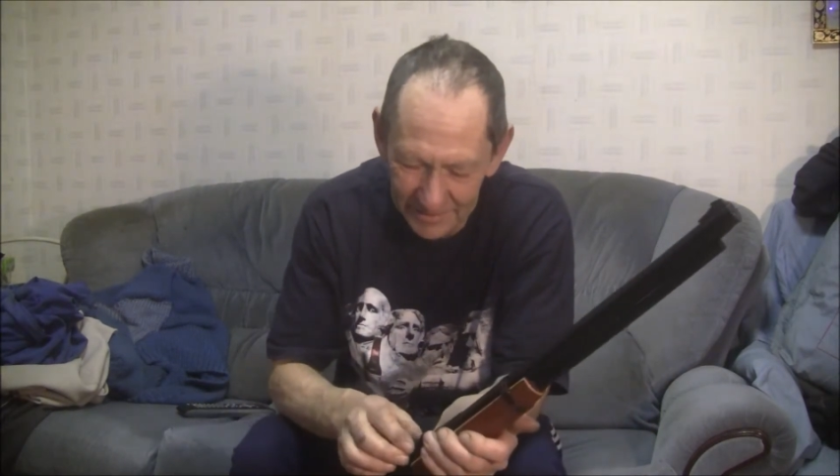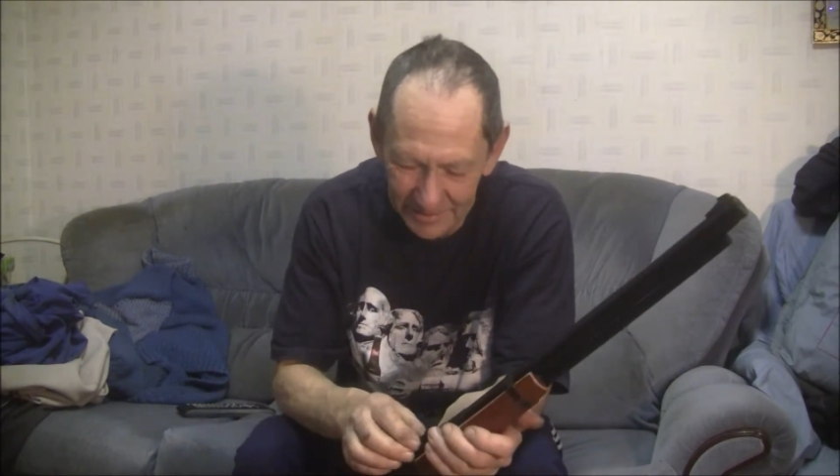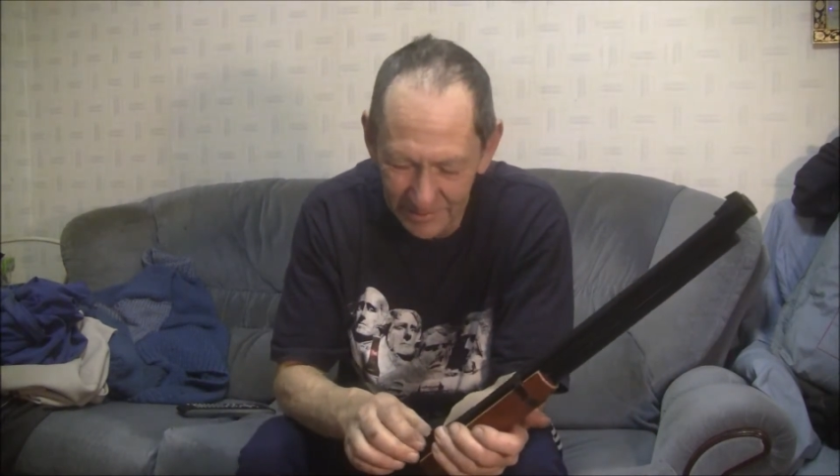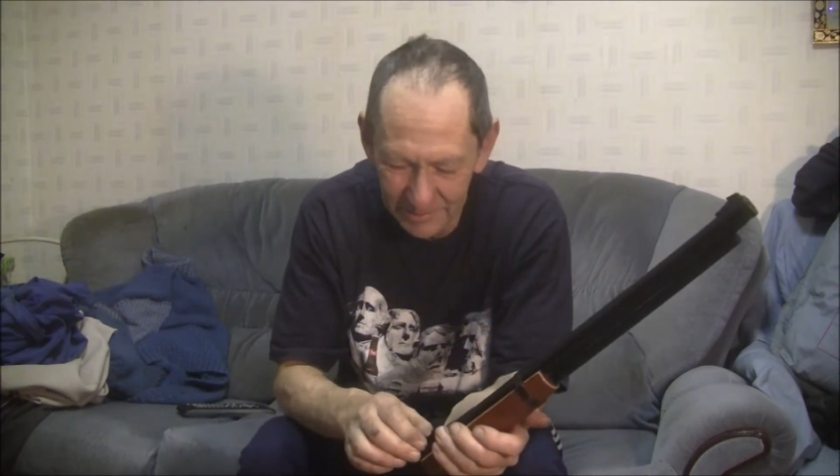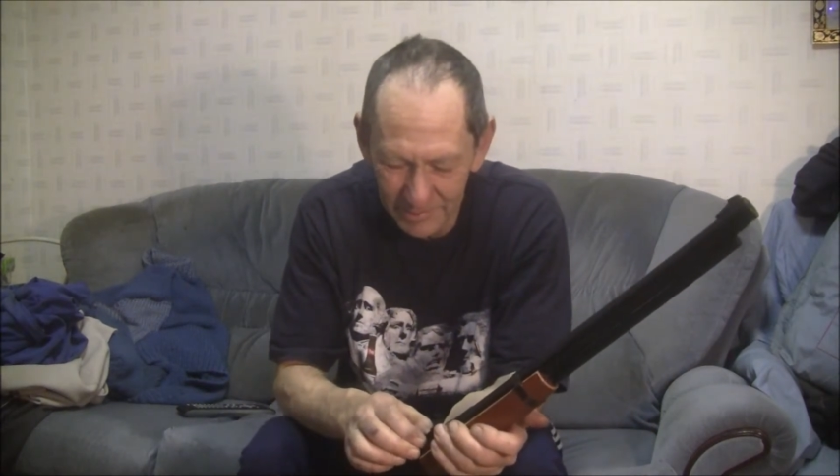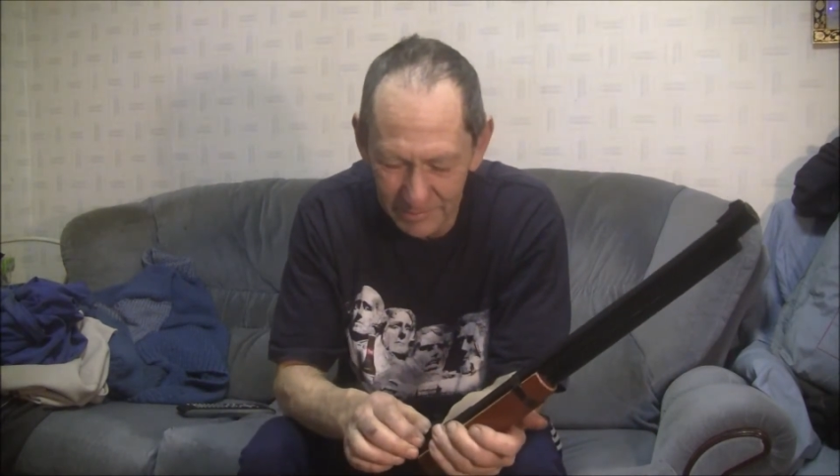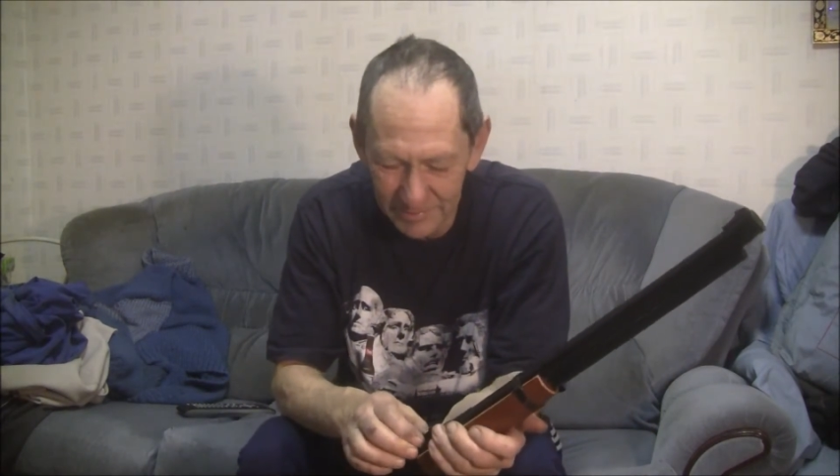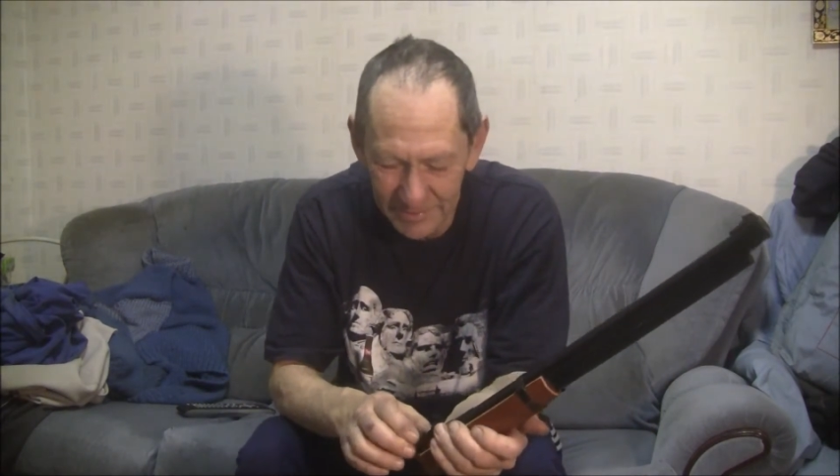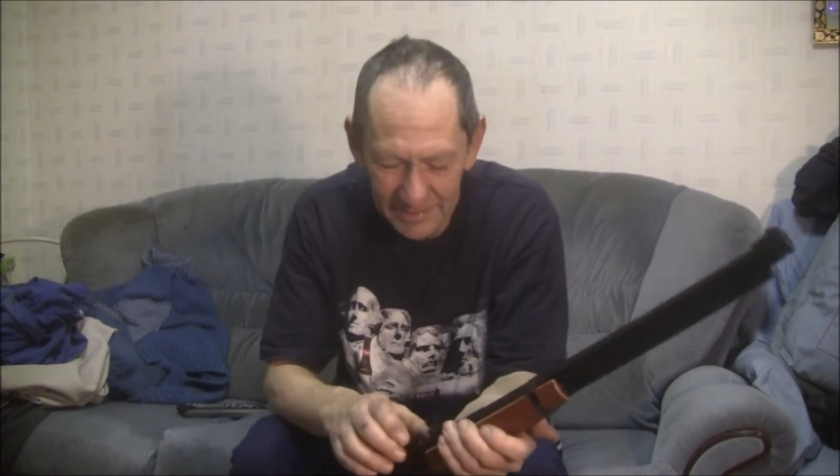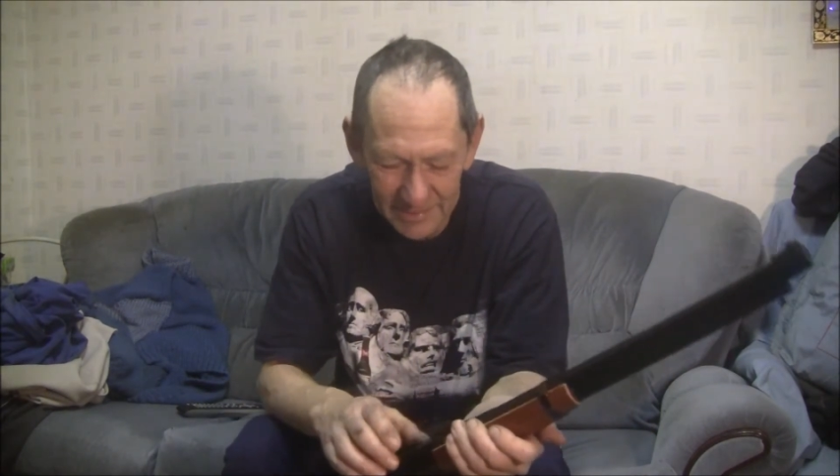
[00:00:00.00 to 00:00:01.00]
Got
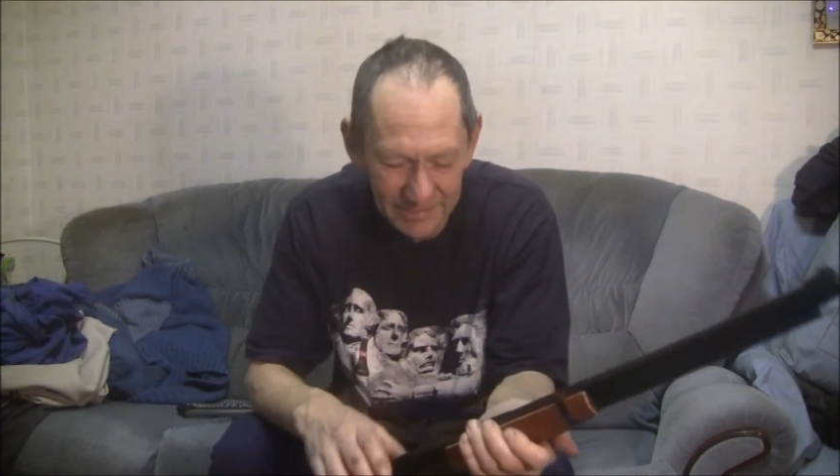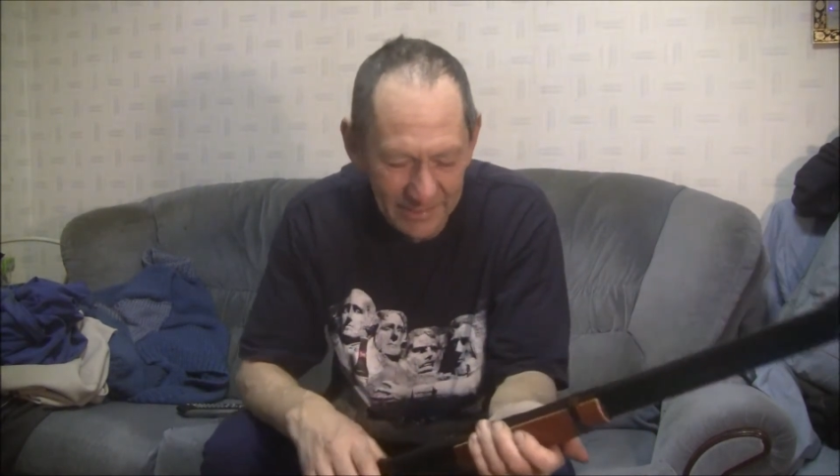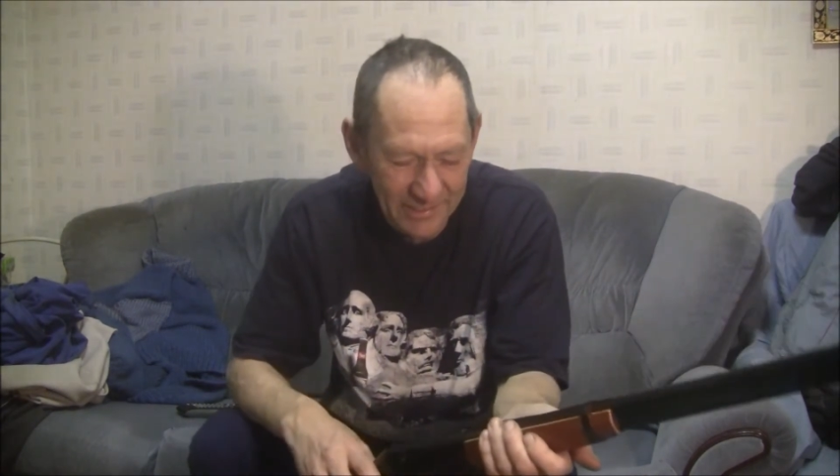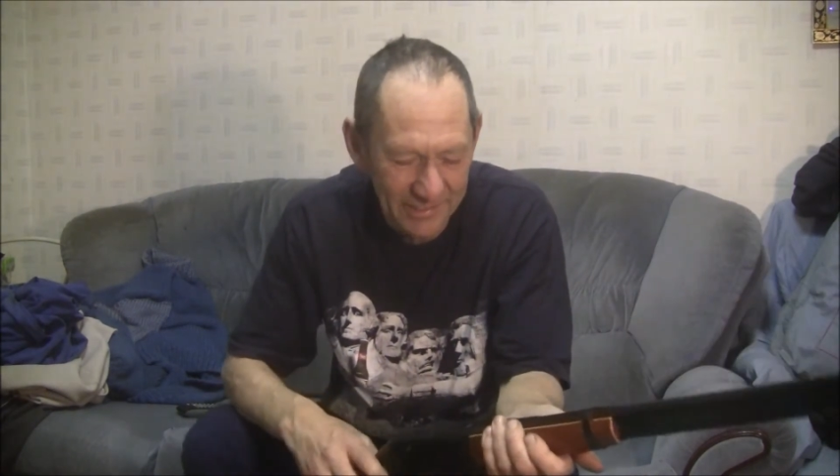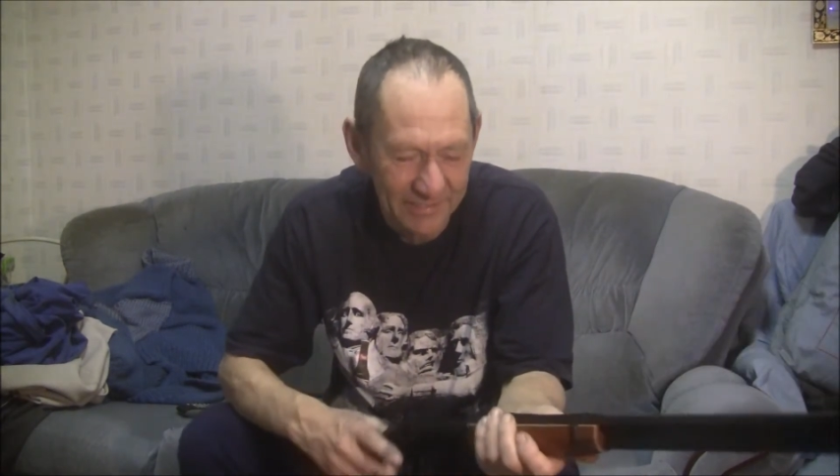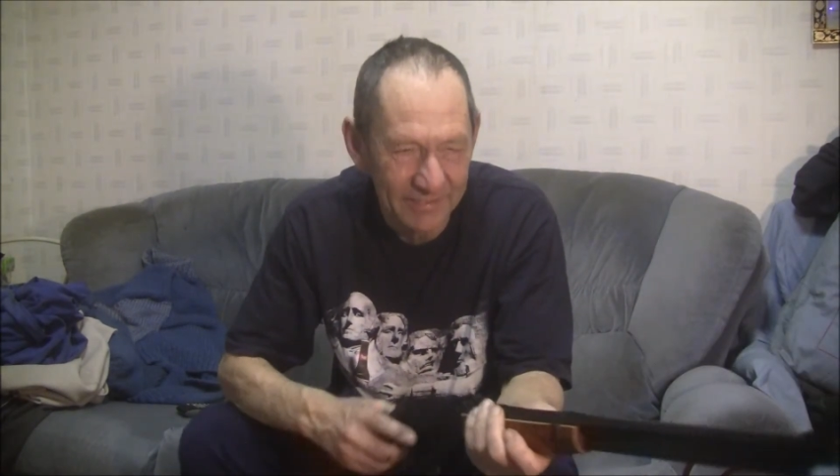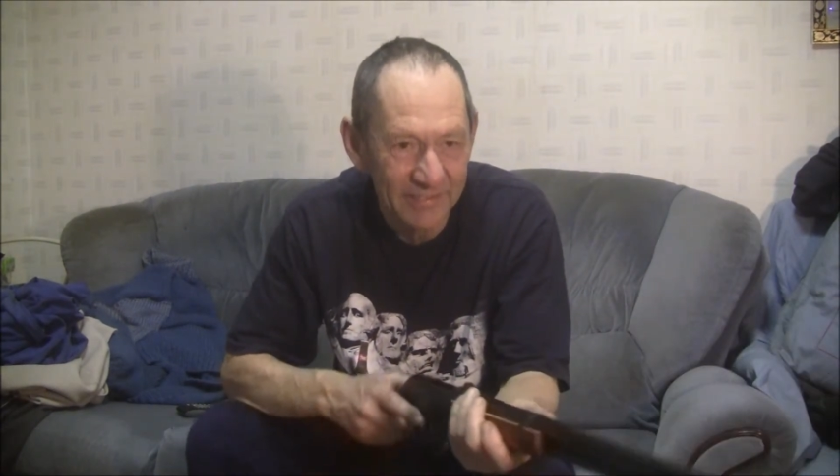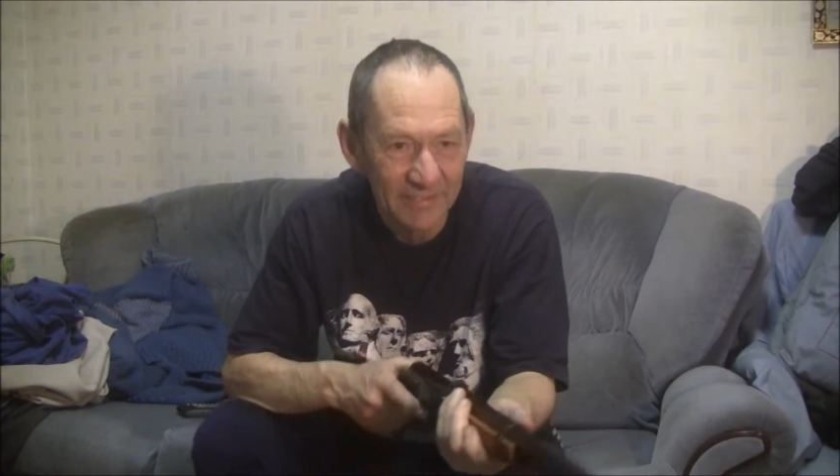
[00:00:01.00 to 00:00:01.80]
the elevation